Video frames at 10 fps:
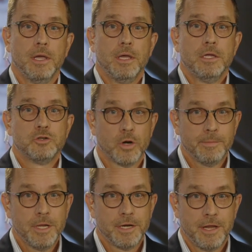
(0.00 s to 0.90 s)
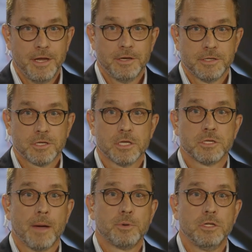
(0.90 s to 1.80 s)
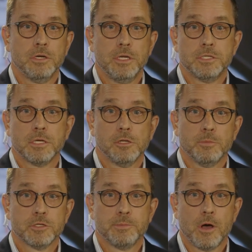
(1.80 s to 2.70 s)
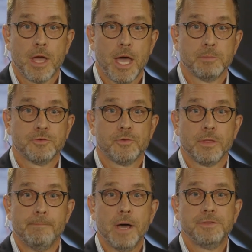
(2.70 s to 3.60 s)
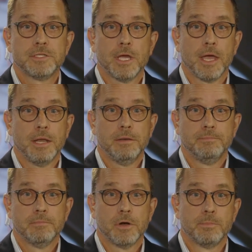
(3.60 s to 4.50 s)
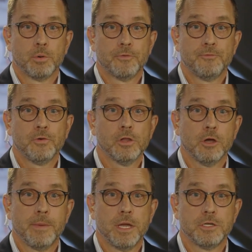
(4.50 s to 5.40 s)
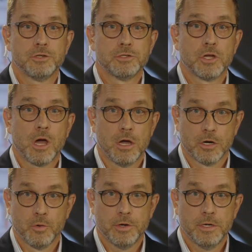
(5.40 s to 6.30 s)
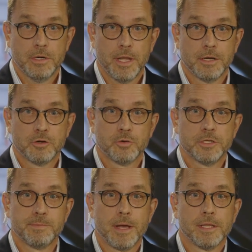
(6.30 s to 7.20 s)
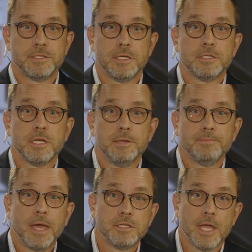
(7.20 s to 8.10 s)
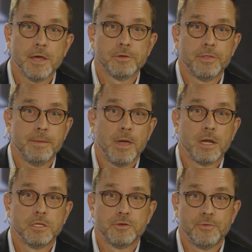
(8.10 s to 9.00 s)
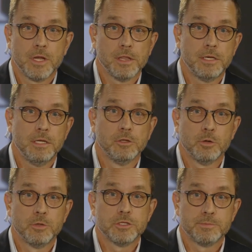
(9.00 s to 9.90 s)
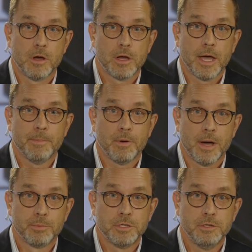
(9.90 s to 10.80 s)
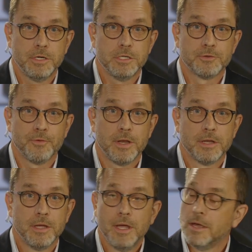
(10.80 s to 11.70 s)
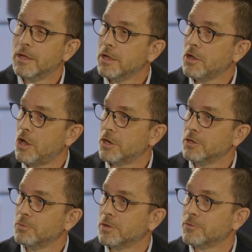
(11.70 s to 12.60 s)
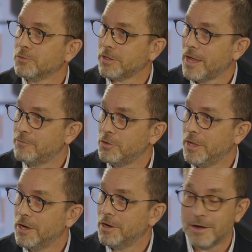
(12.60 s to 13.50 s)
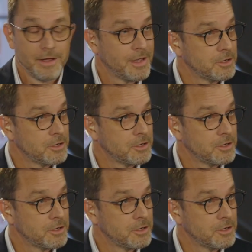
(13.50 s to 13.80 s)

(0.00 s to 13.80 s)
Joining me today to discuss opportunities in global small caps for the months ahead are portfolio managers Gordon and Chris Maludzinski. And together they manage Fidelity Global Small Cap Opportunities Fund. Connor, wonderful to have you here. And